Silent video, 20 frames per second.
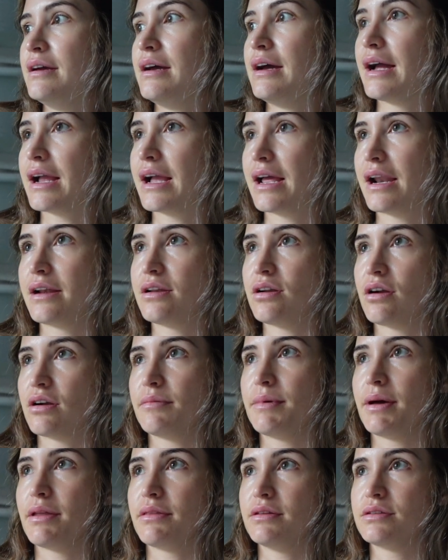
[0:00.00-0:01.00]
I kind of talked
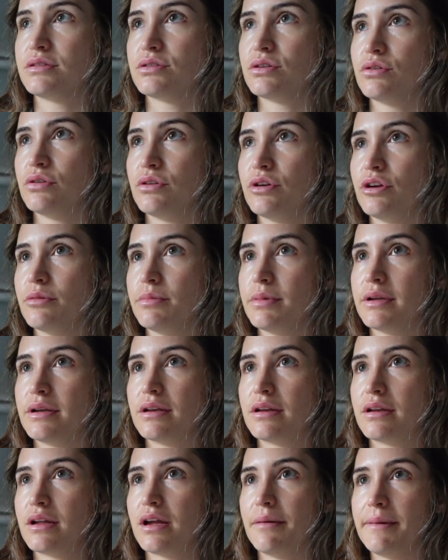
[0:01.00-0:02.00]
about this earlier,
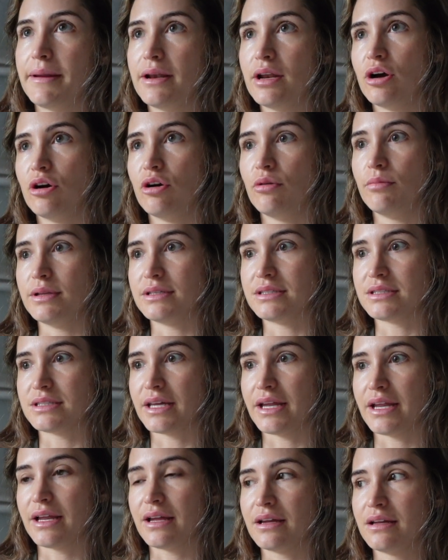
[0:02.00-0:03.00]
but coming home, it's
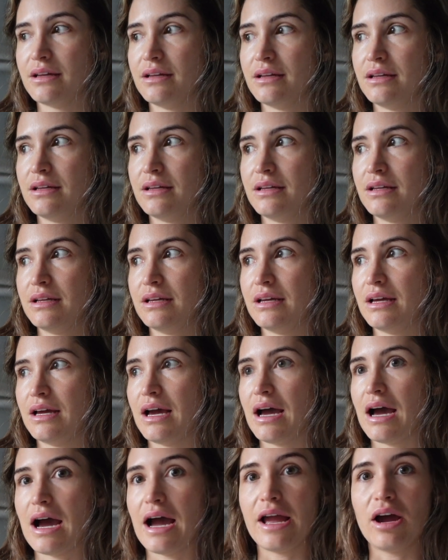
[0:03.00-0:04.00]
like
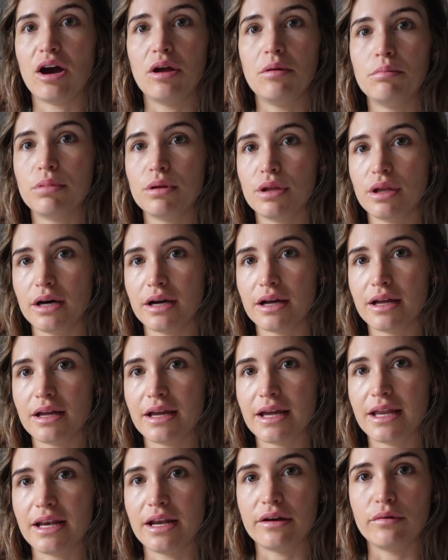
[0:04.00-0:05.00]
I unplug
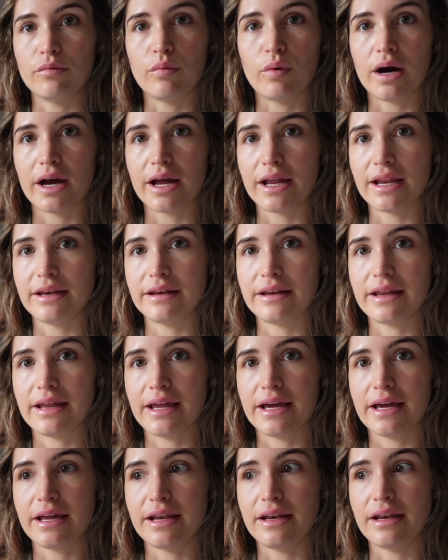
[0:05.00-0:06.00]
and unwind,
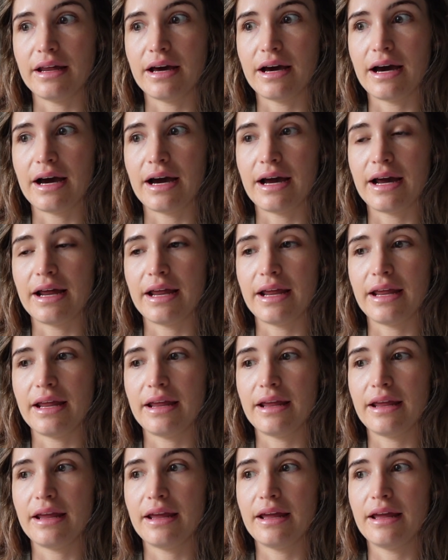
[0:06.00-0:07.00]
and
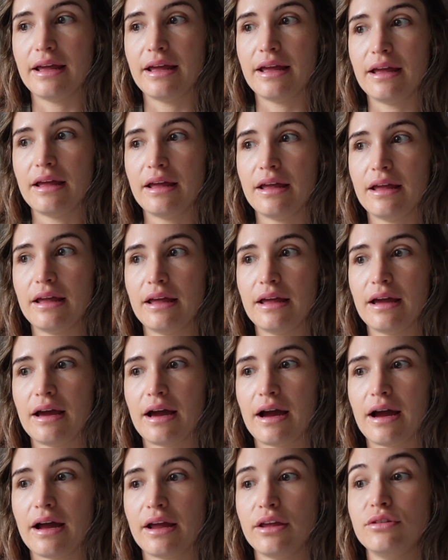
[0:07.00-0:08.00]
I
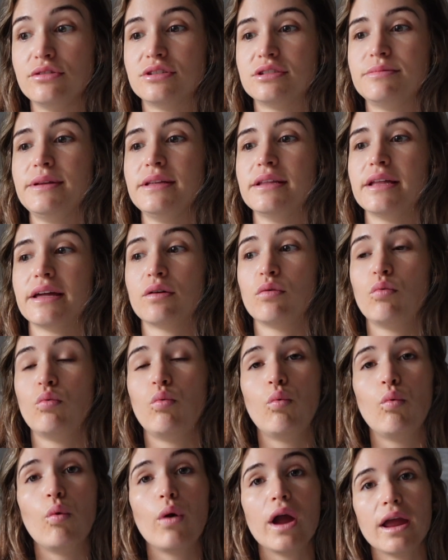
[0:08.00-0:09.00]
used to be like
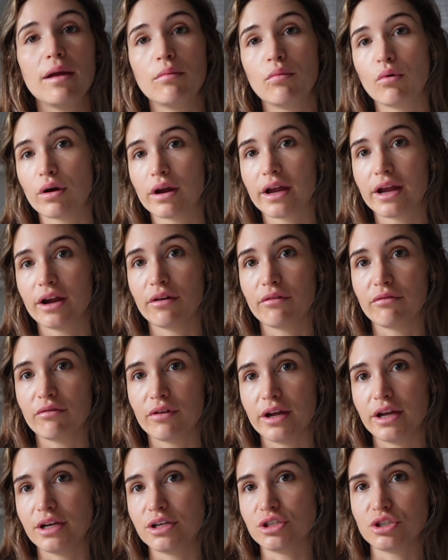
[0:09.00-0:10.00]
way more
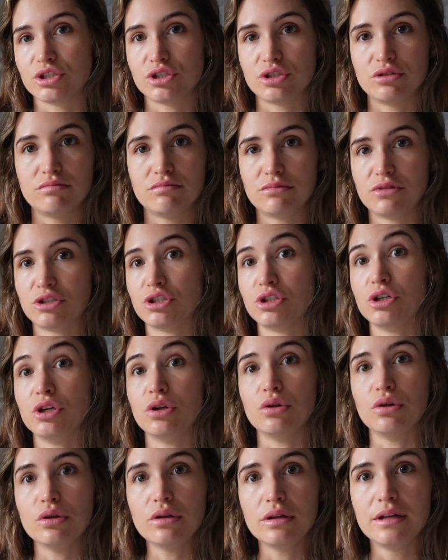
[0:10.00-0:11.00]
carefree and just
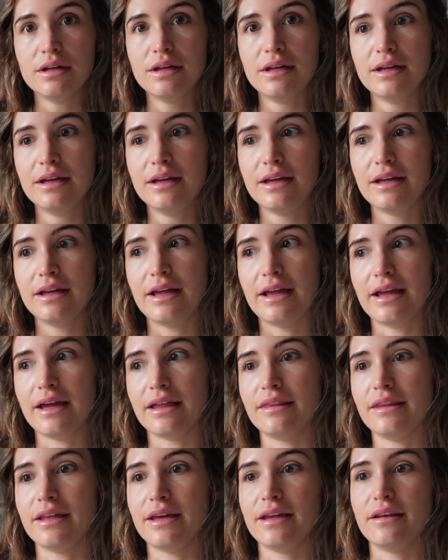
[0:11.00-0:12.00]
chill,
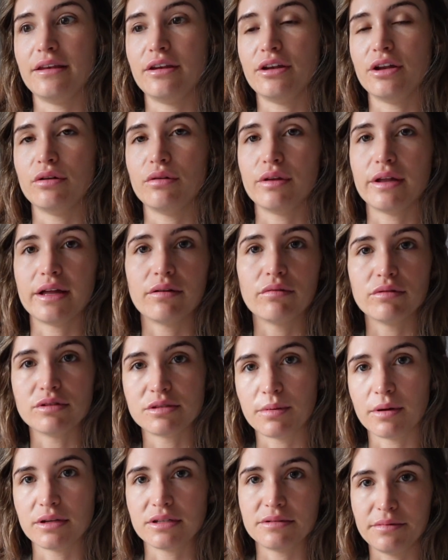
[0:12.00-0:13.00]
and then, you know, like
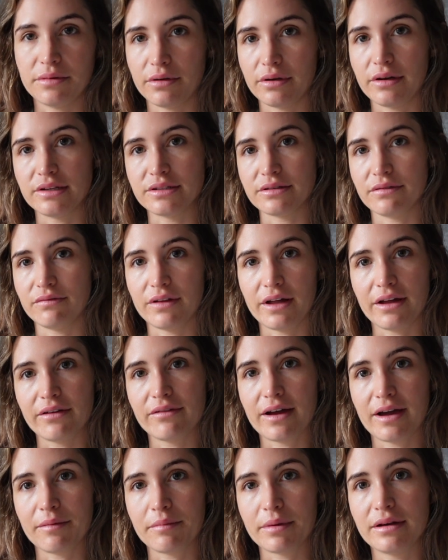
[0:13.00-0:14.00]
responsibilities of life
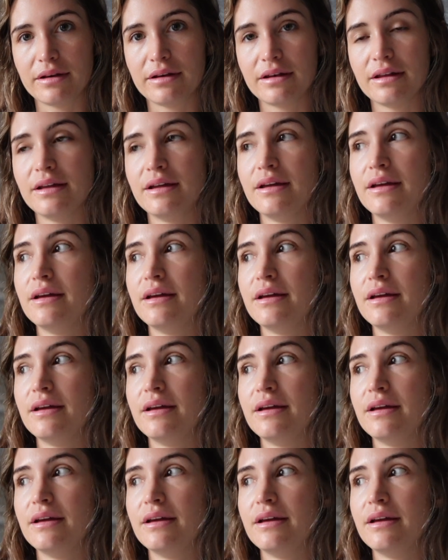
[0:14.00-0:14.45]
happen.